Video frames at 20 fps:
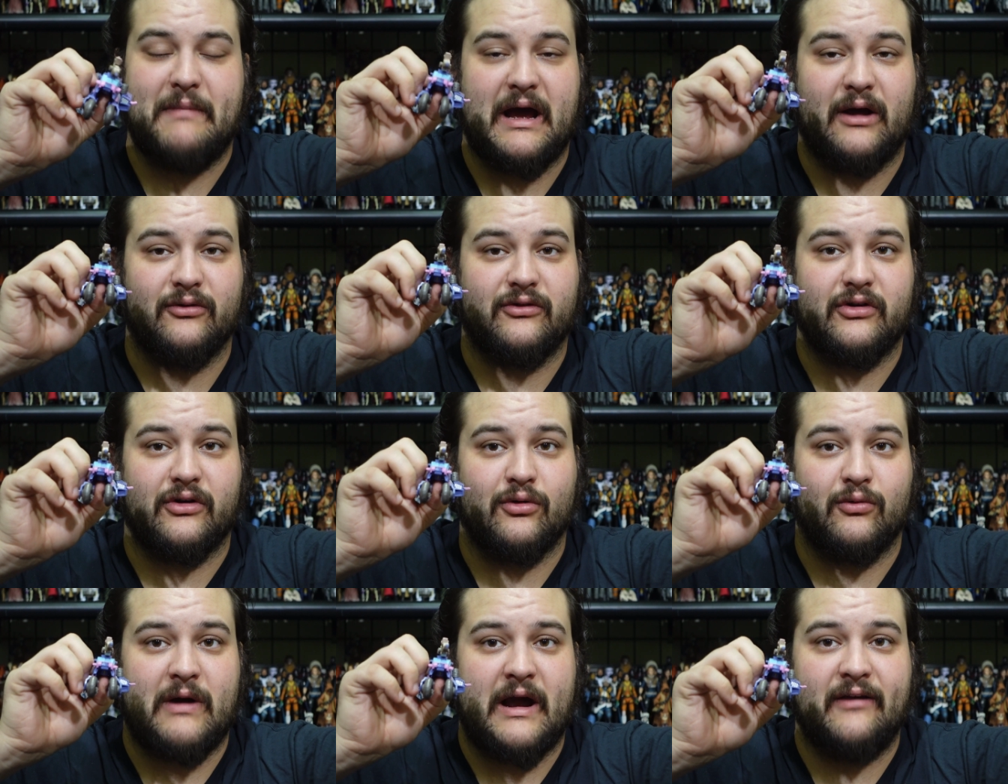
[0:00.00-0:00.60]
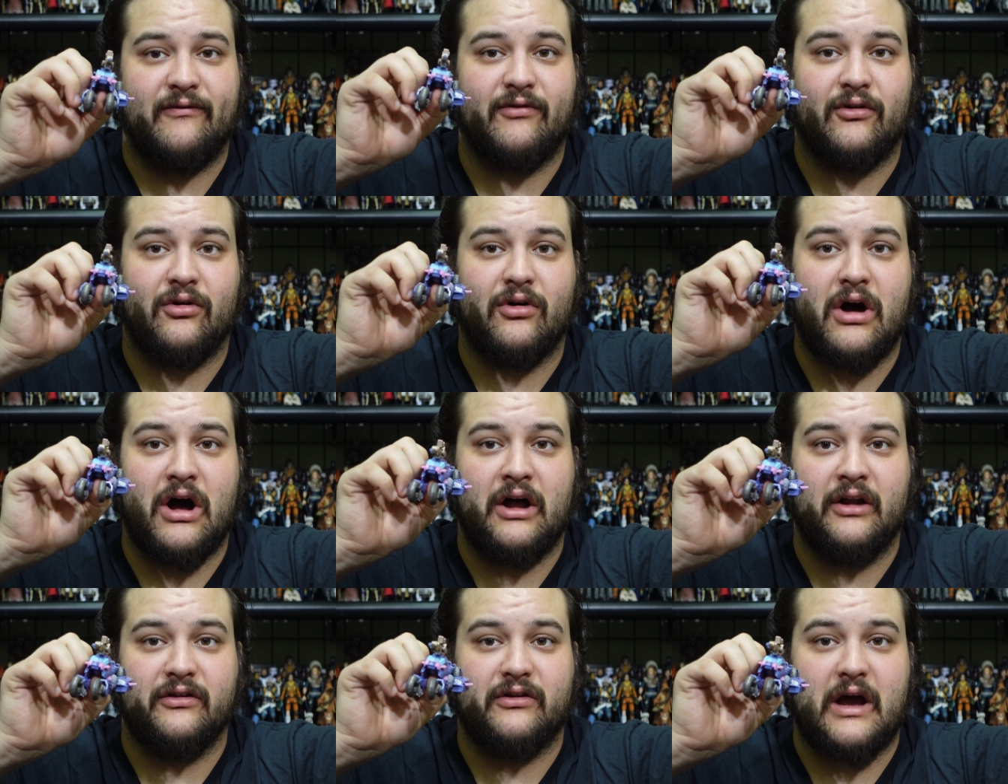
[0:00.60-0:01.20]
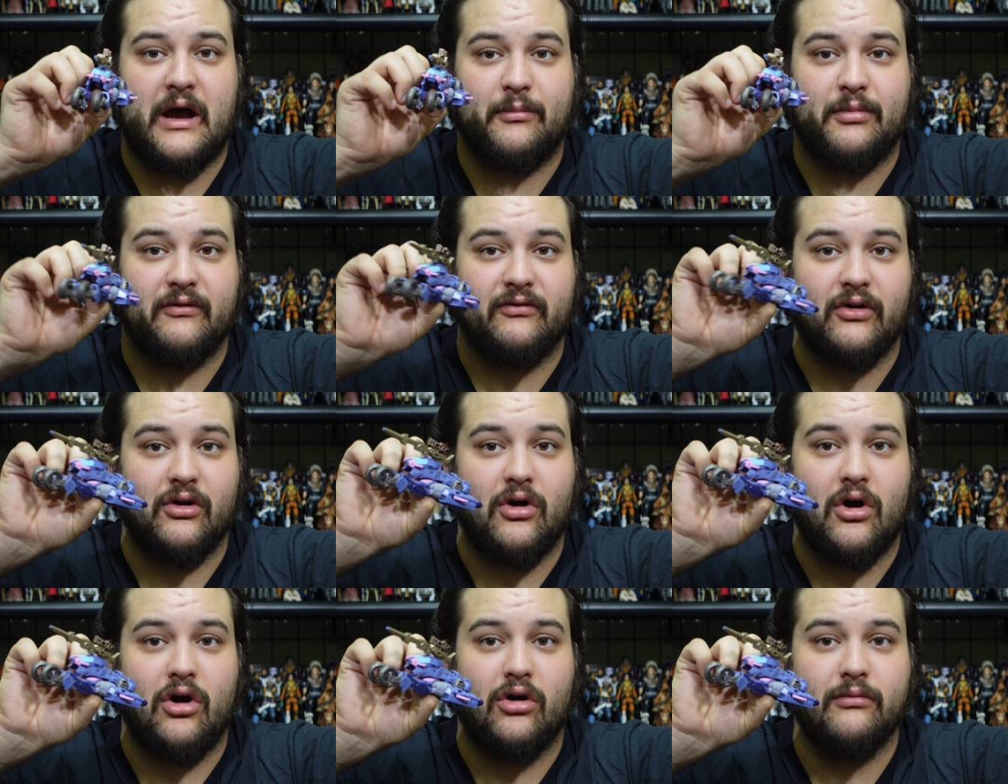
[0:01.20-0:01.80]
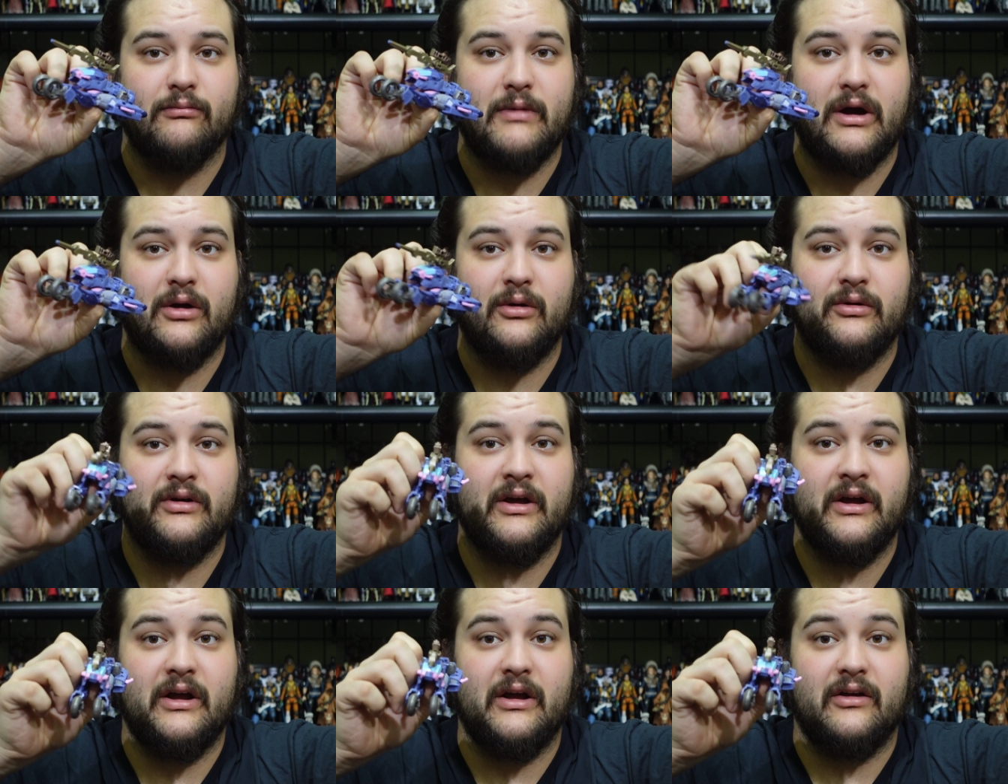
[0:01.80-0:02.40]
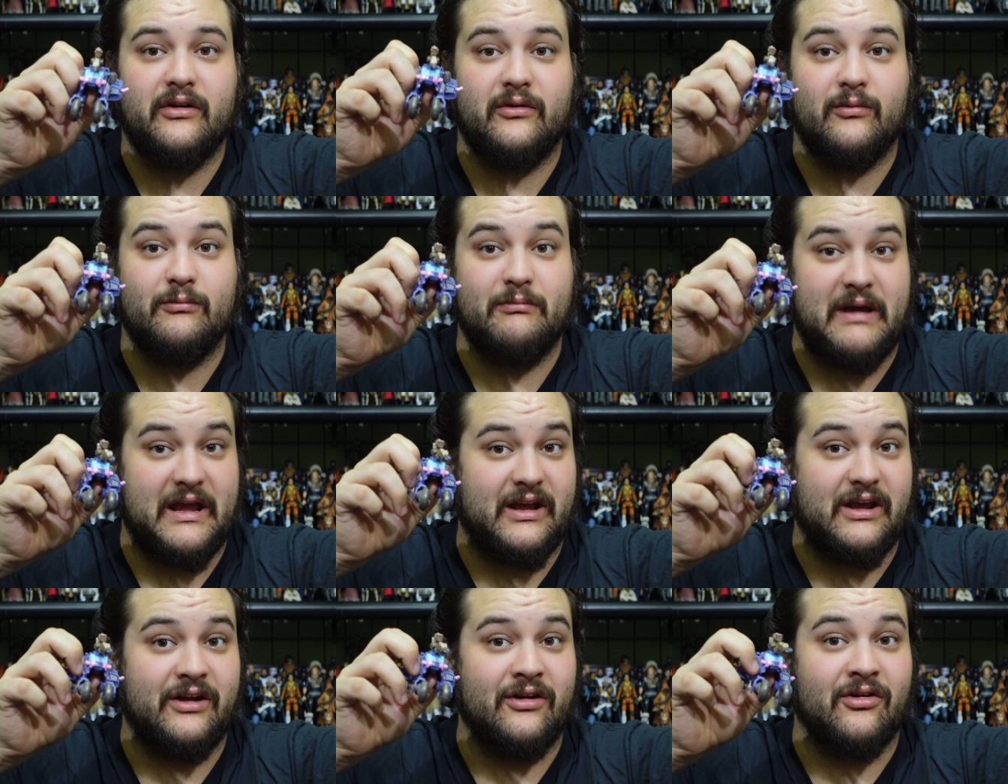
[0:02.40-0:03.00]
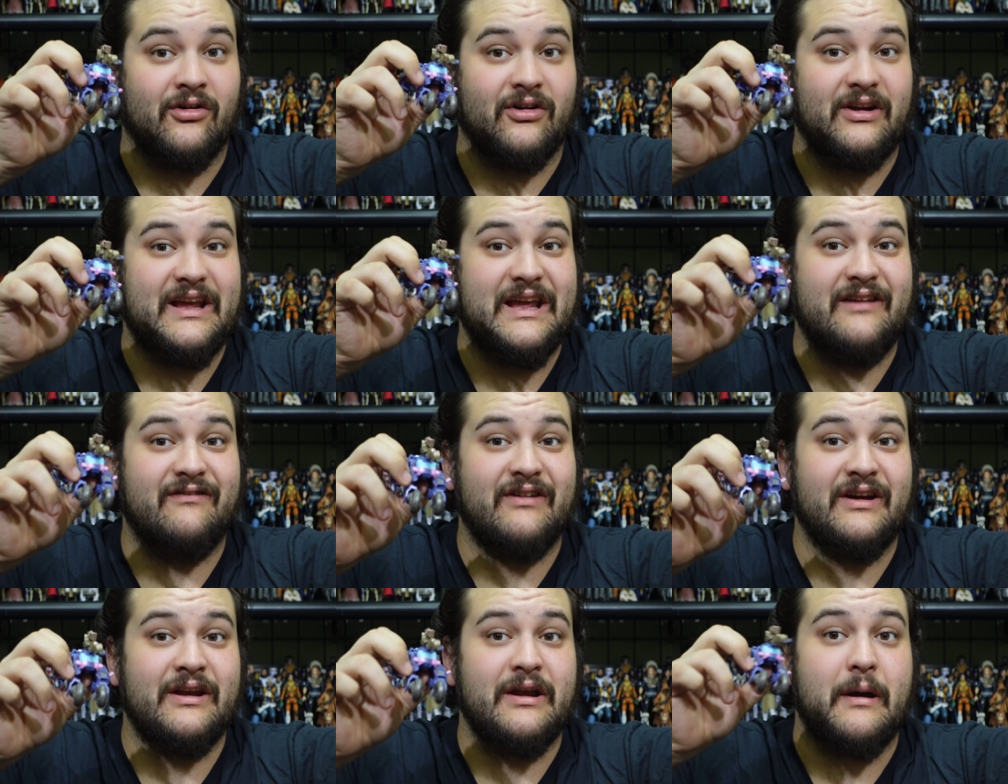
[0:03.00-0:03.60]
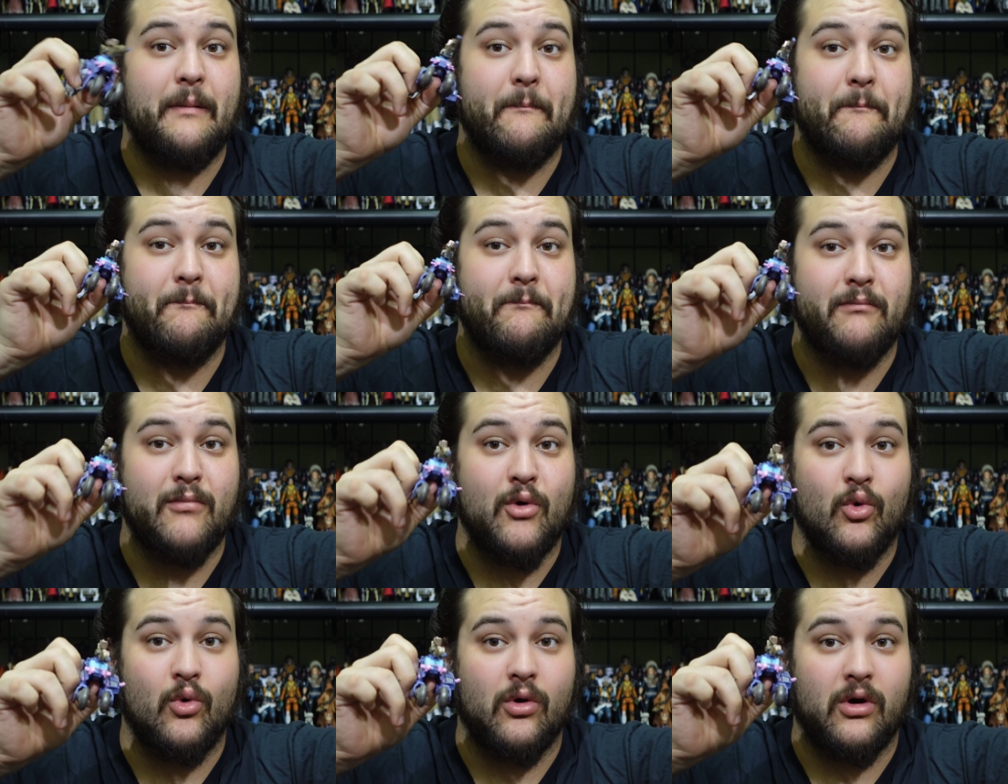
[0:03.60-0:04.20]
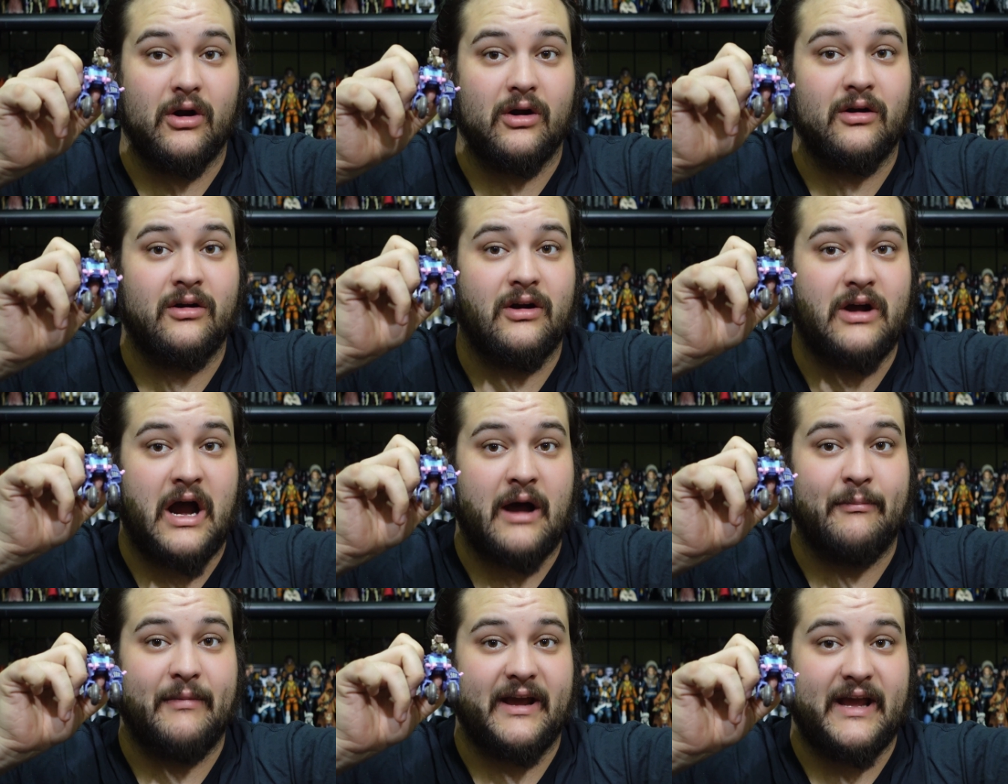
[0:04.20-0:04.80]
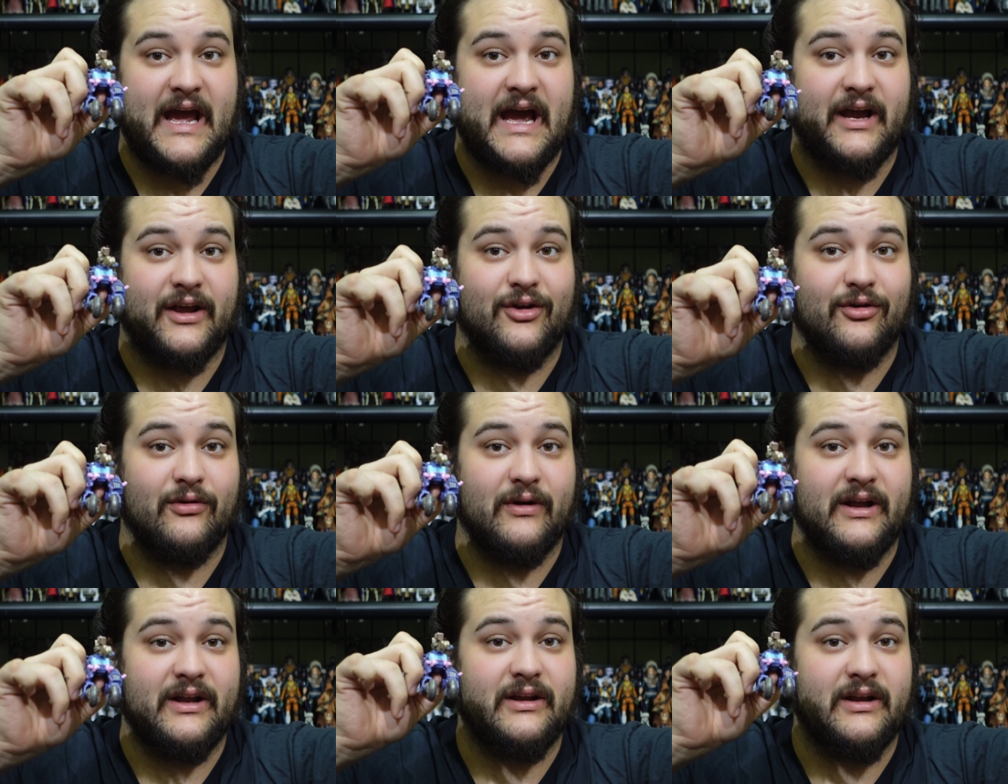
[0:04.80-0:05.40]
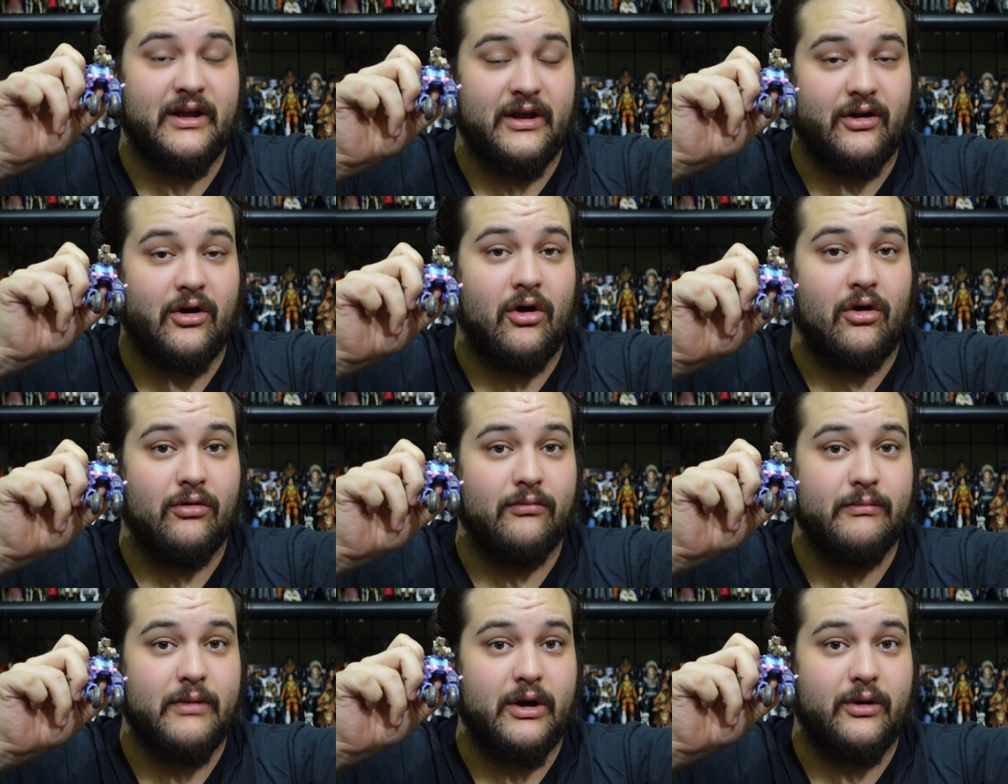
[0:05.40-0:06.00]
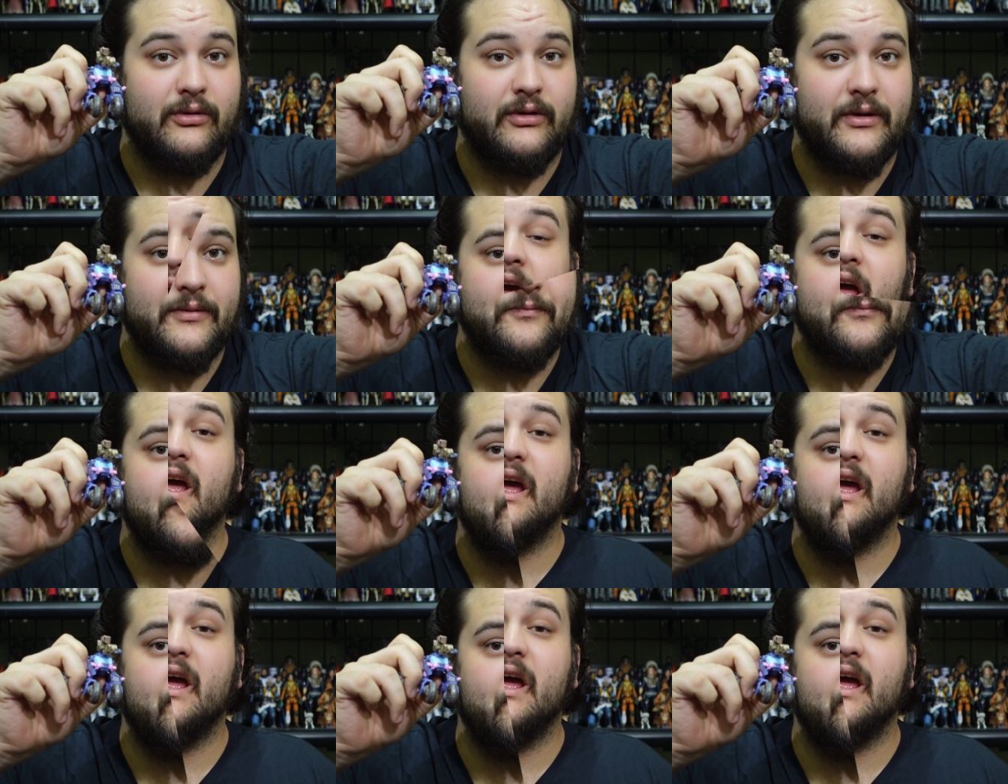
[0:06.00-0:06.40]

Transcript: mount her rifle on top of her alt mode, making her even more comic accurate in alt mode.